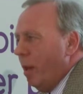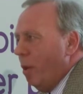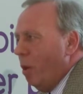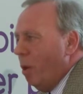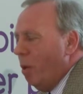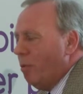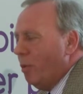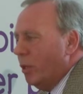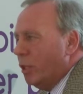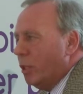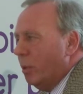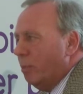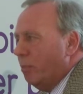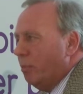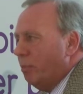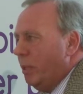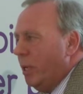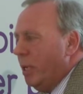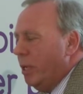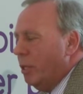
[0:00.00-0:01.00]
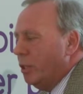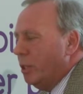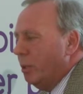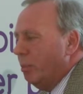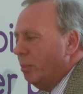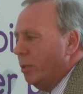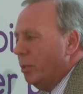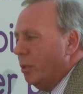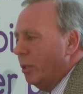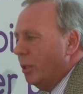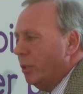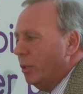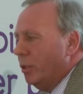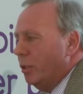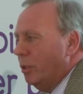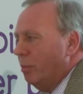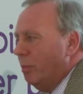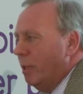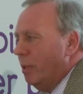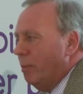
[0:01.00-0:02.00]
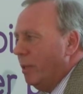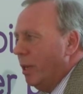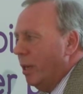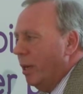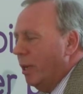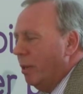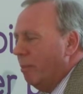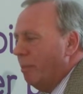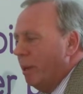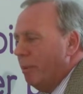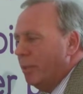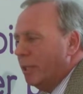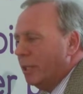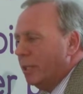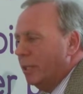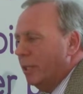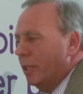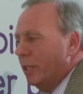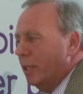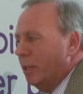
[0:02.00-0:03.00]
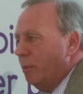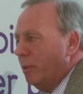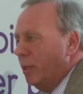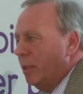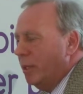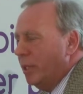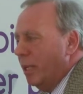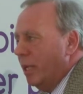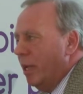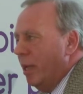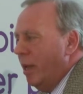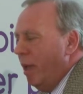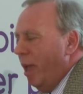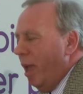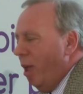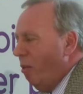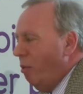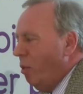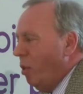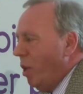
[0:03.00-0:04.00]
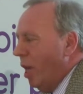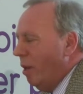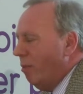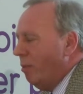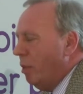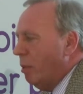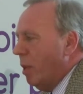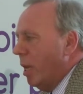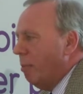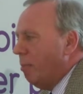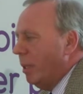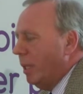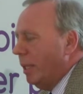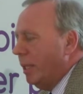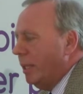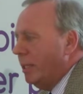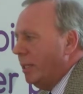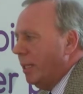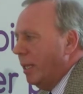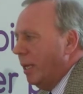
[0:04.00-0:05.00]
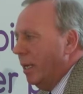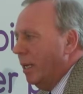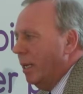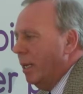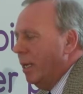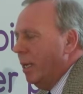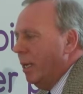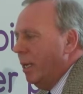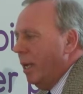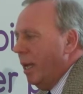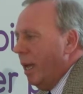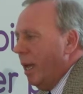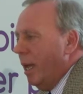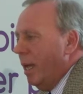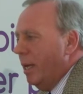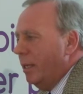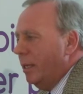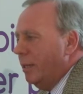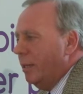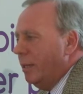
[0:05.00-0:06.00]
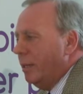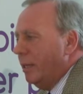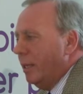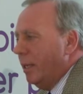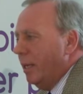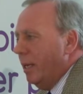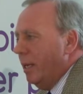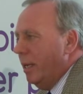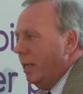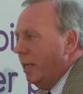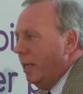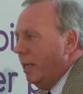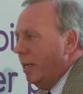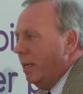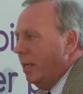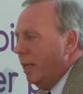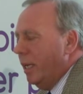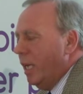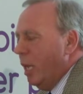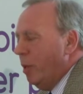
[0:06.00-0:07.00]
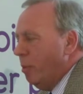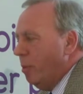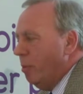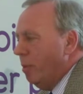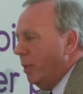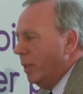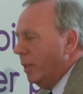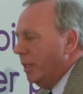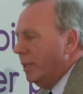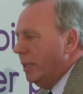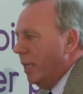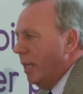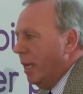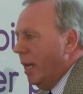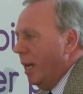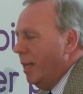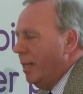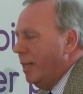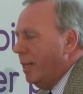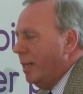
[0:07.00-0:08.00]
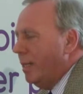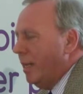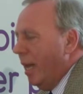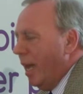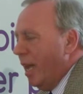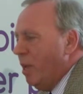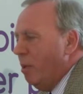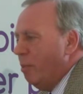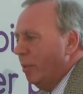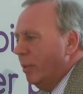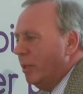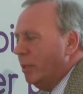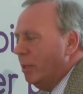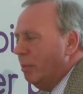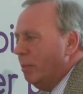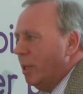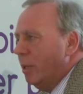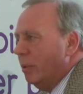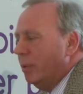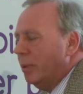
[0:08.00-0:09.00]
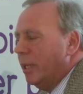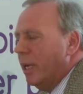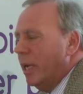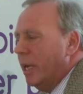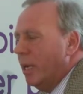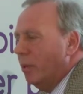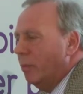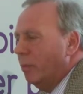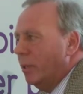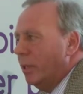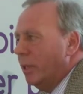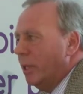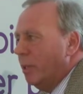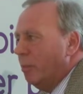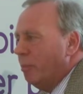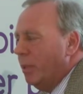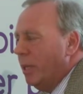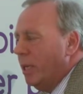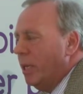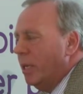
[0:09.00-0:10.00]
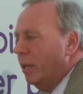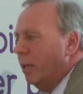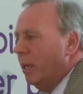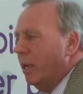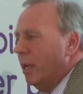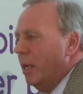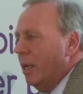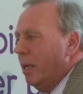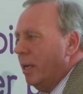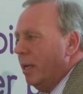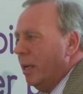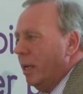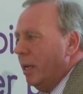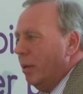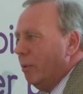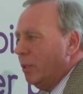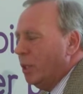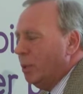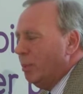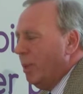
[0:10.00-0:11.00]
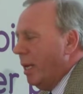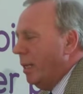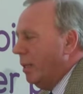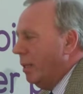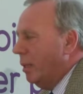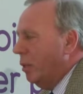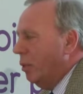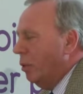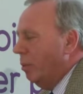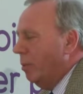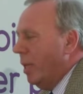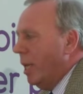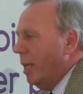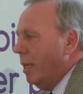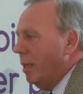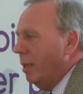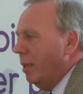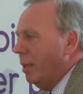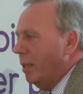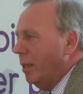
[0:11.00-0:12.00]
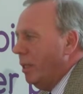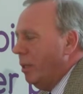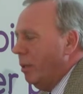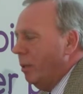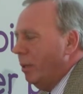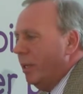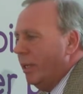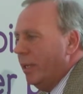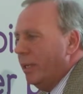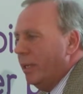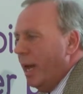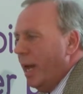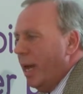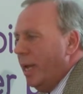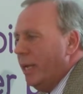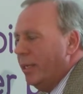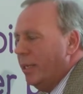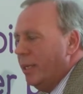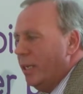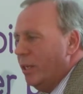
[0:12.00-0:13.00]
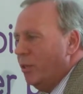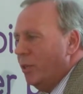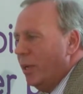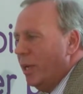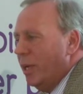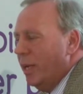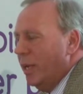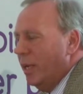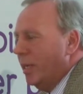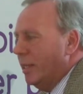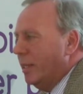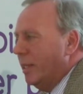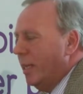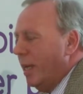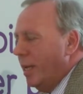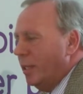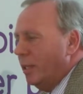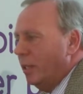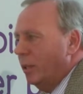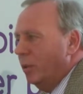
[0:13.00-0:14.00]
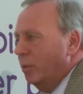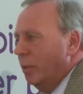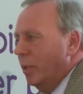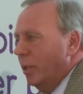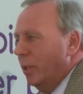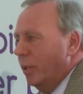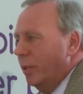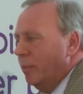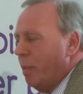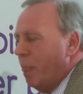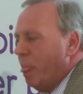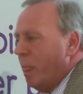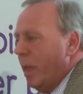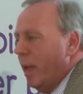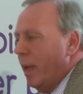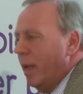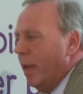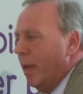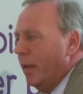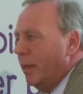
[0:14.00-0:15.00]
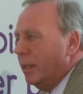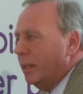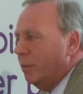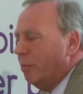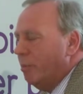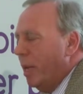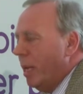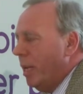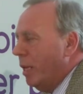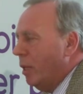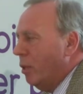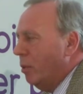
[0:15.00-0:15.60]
offer peer support to maybe other members in your community? If you have the ability and the capability and the time to be able to help within a peer respected group, then, you know, the IT training is an excellent one. And there's many